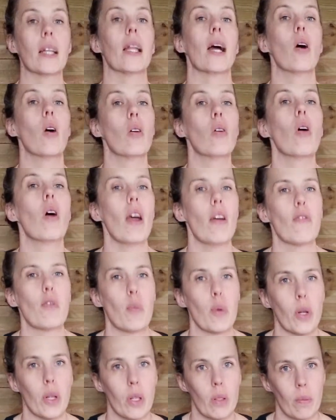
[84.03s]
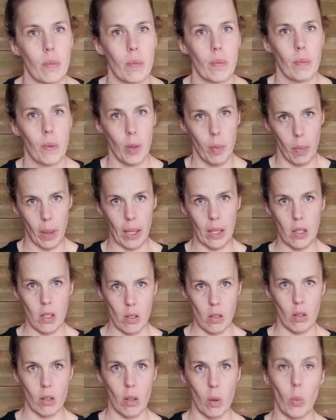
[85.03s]
Now, not everybody can
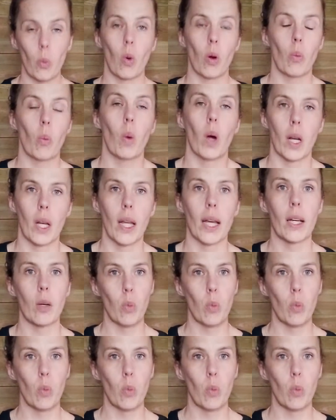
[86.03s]
balance on one leg,